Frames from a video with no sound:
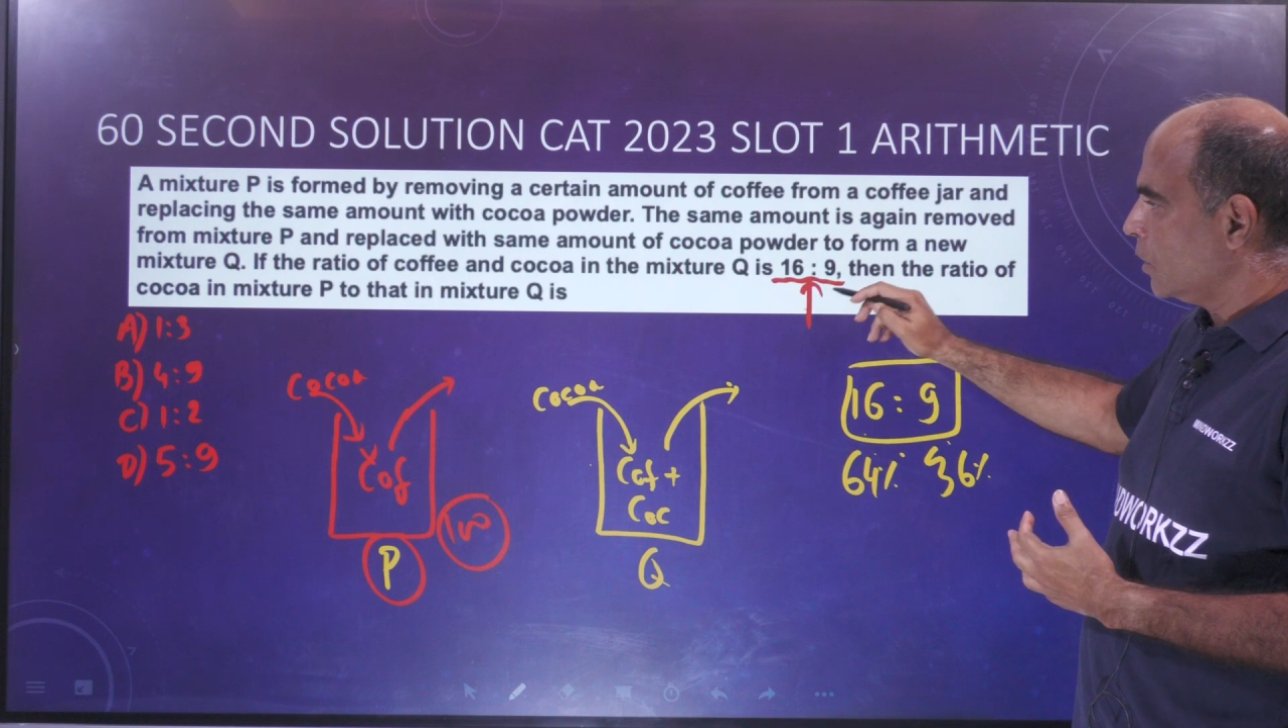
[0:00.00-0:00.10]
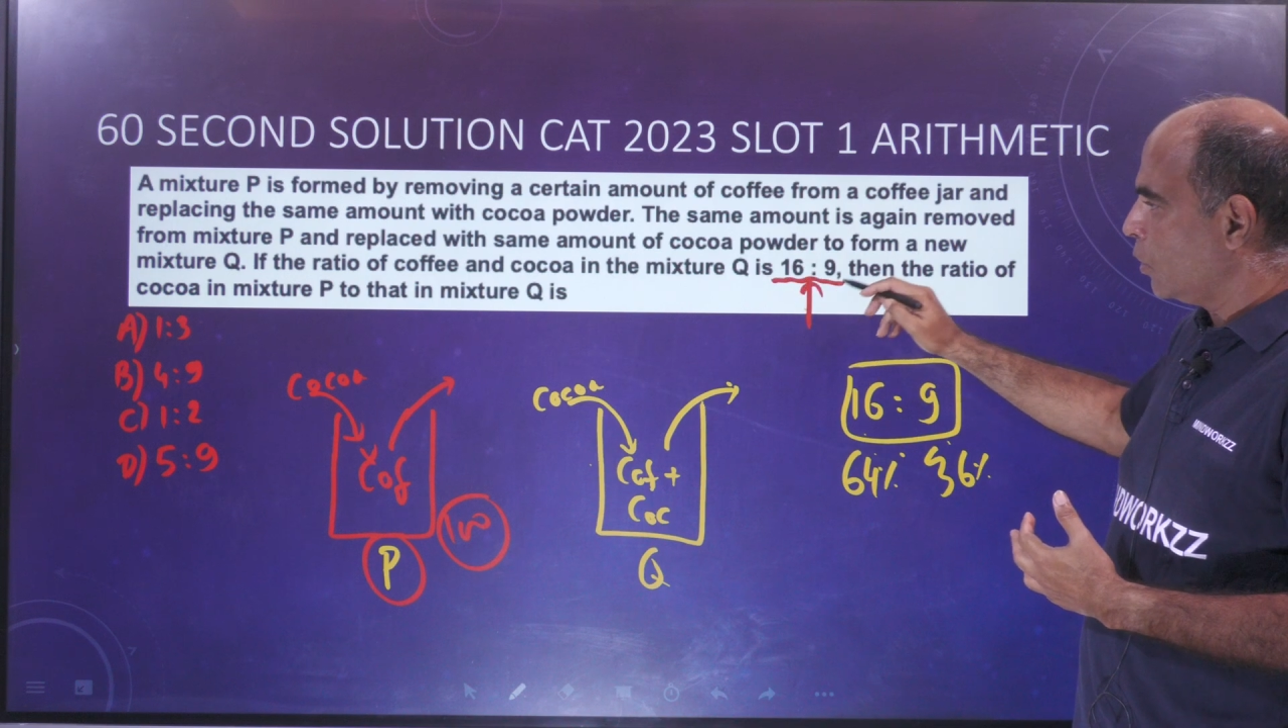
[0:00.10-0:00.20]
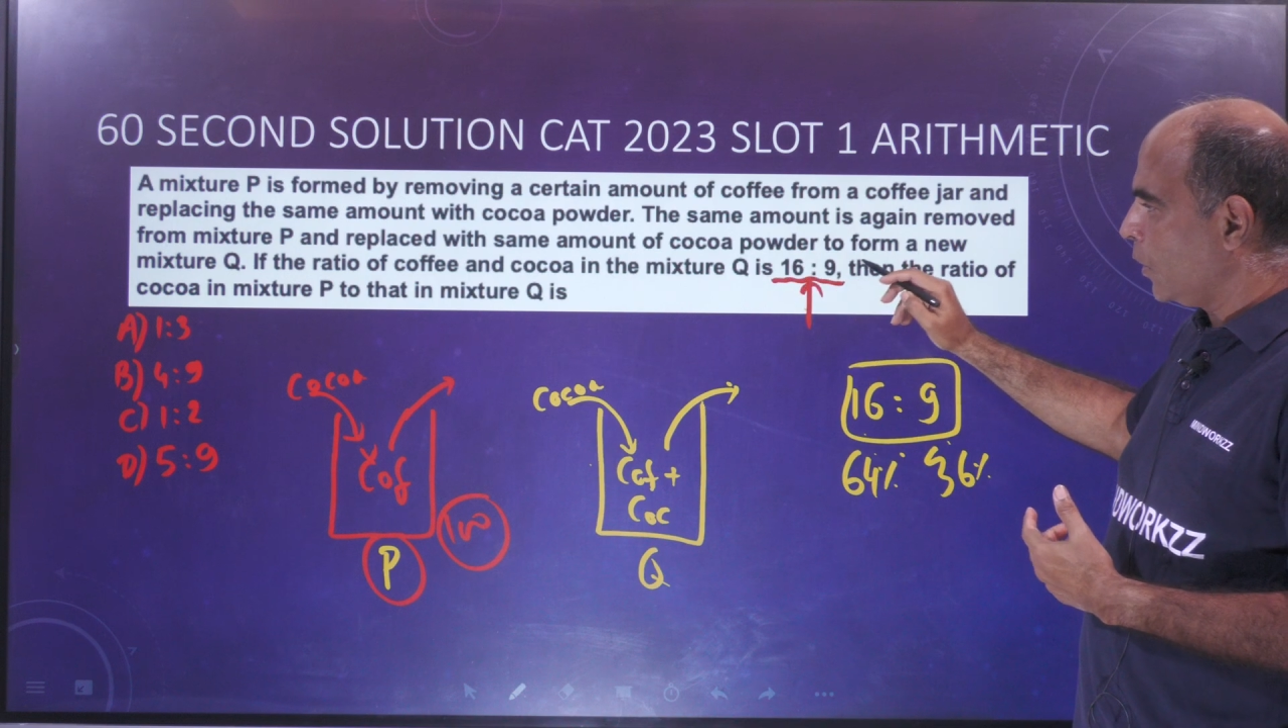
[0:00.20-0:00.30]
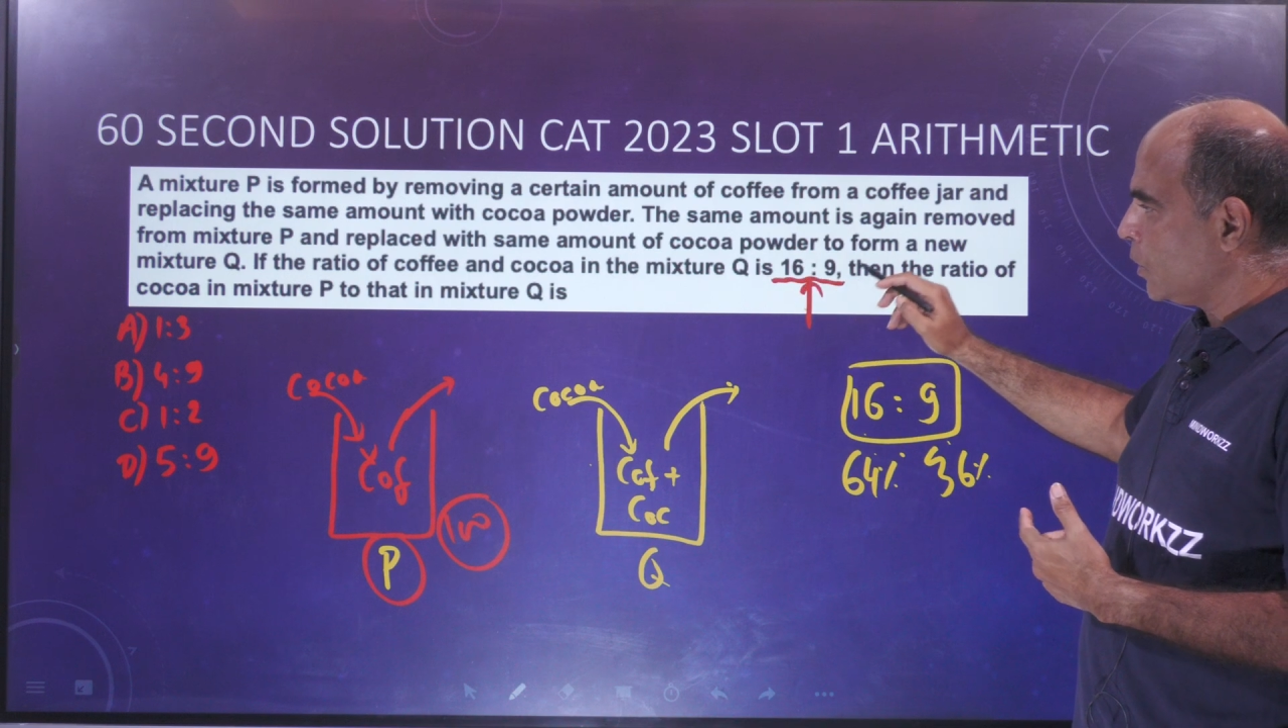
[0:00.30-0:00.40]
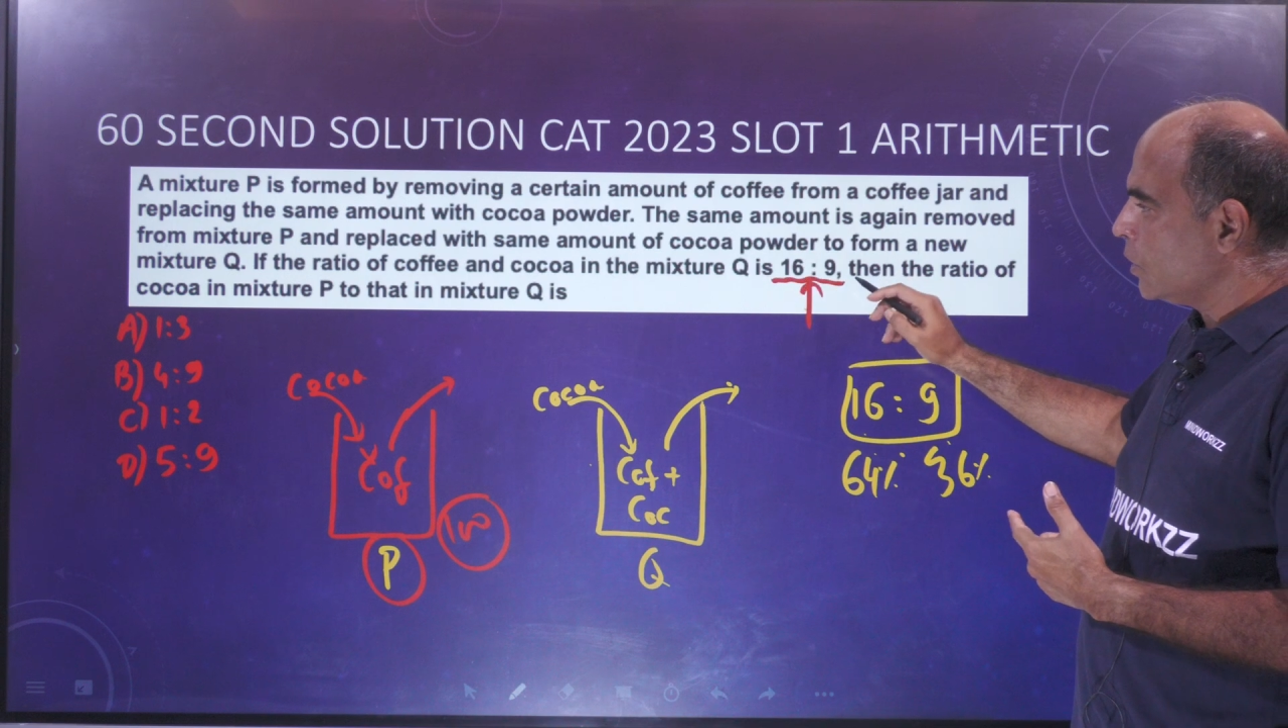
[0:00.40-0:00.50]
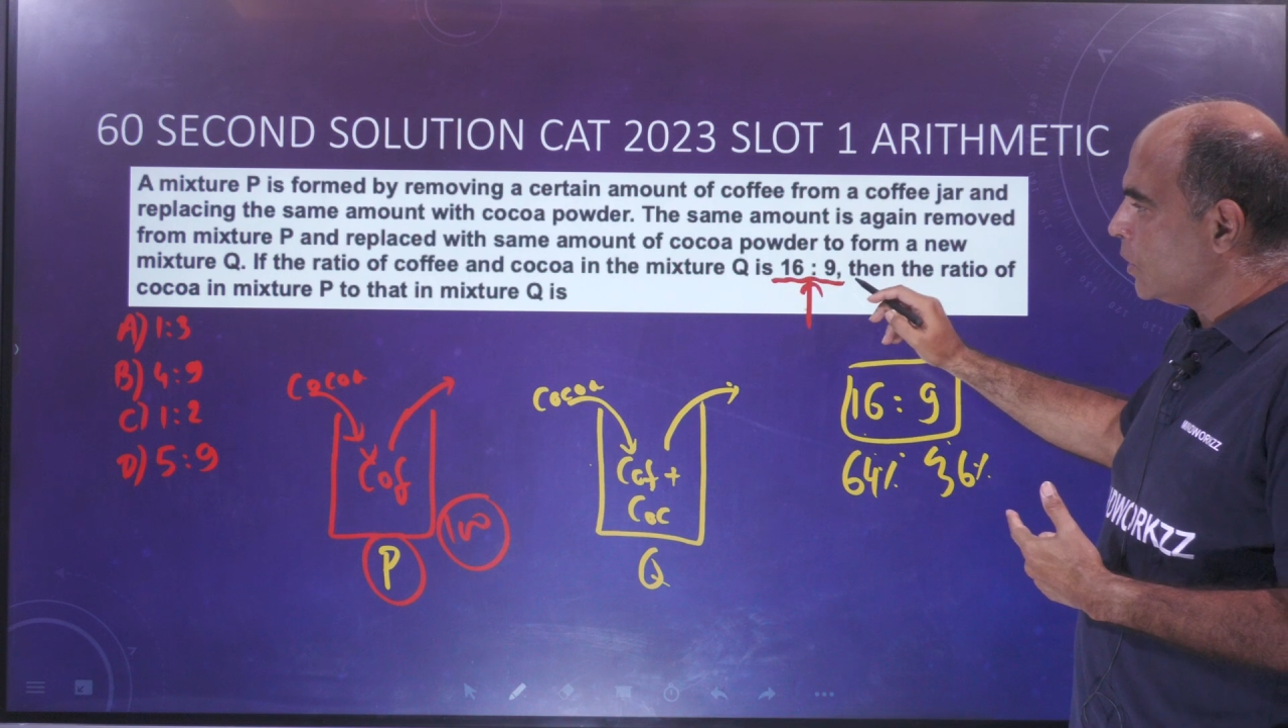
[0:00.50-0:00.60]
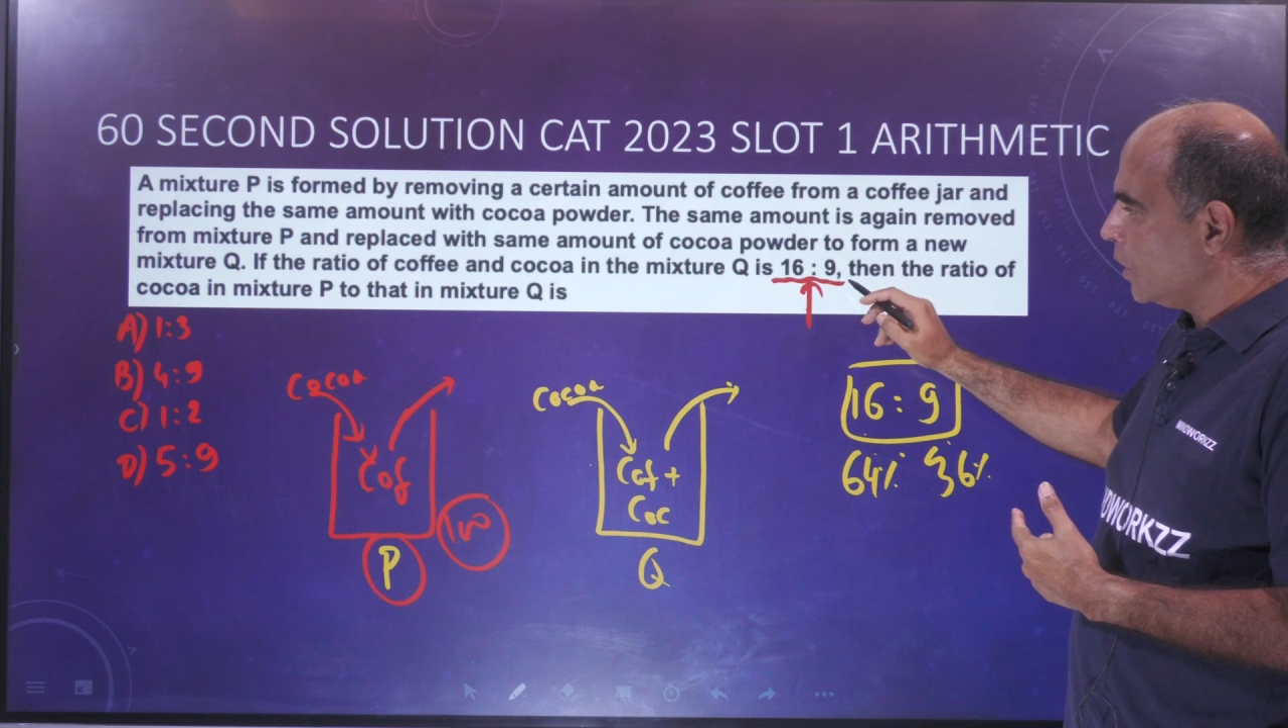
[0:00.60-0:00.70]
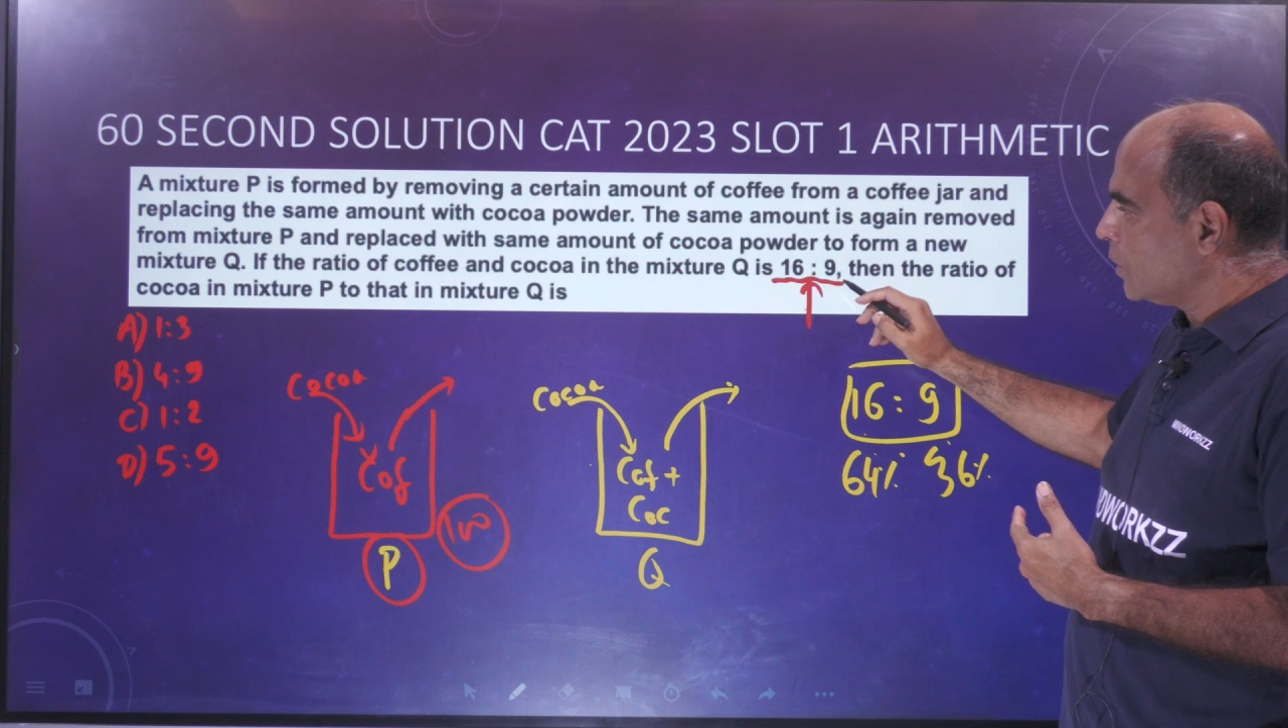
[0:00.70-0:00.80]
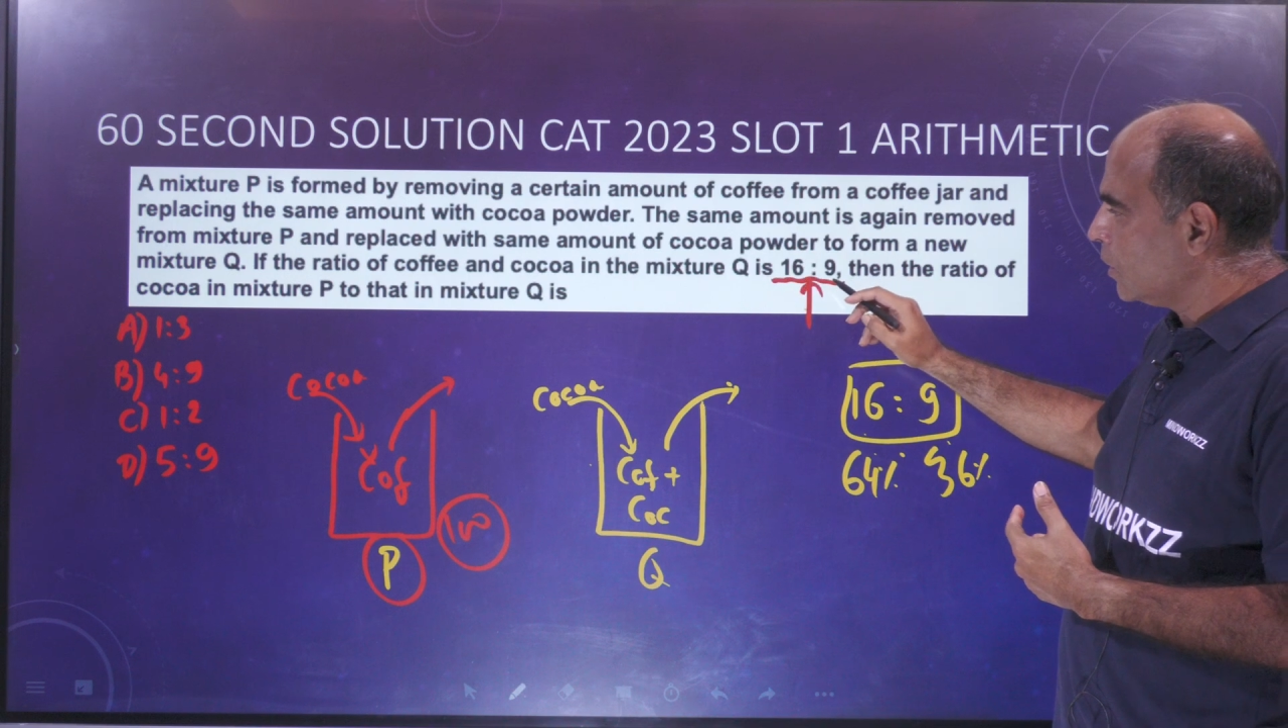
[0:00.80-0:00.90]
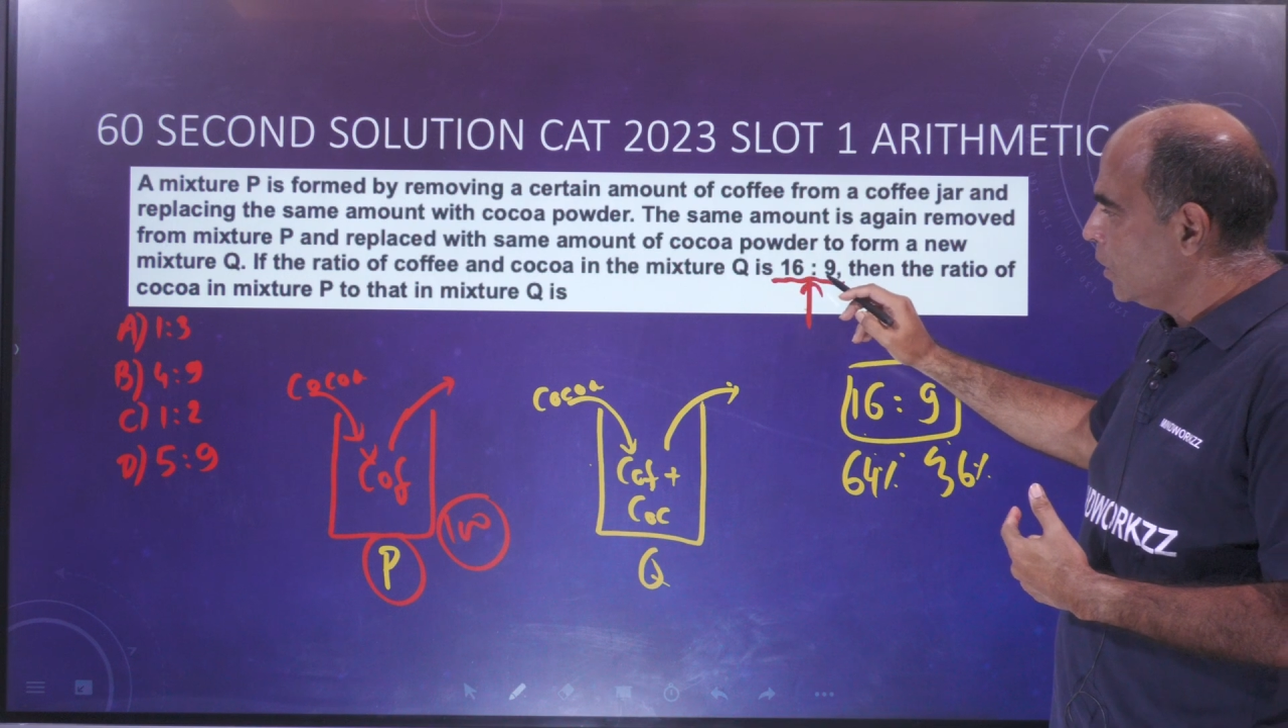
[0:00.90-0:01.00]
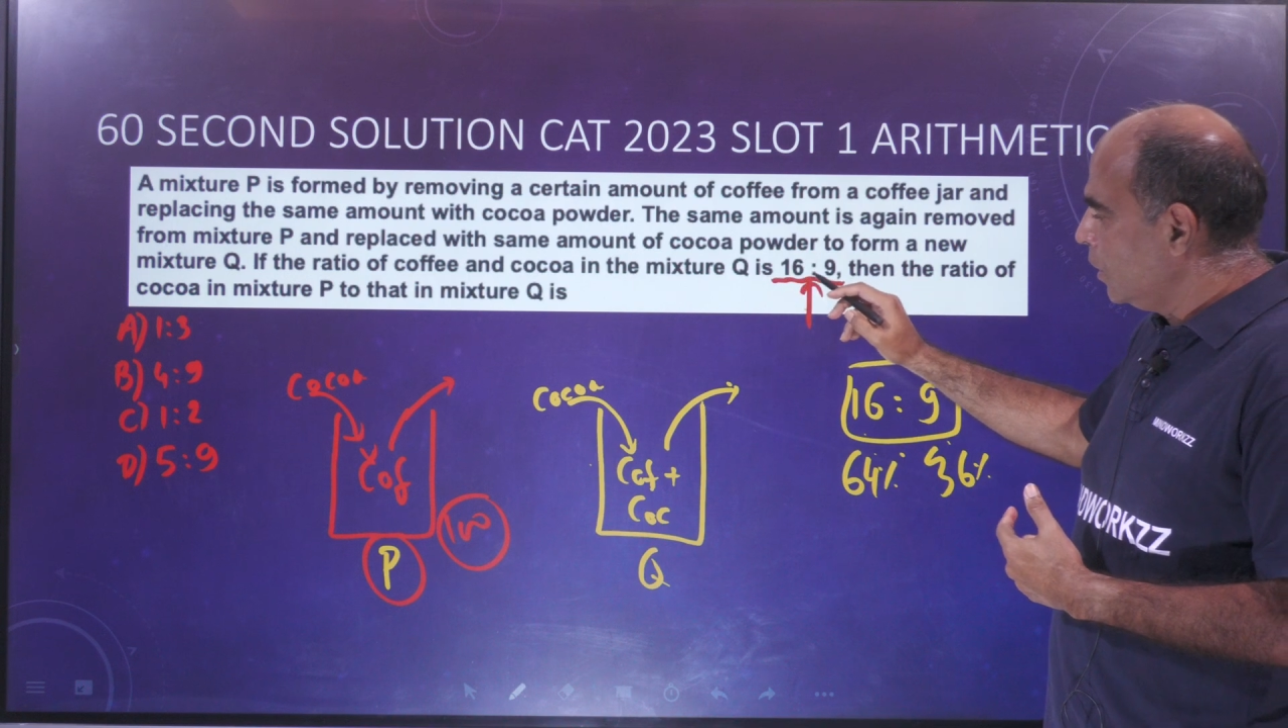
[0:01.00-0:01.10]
The question says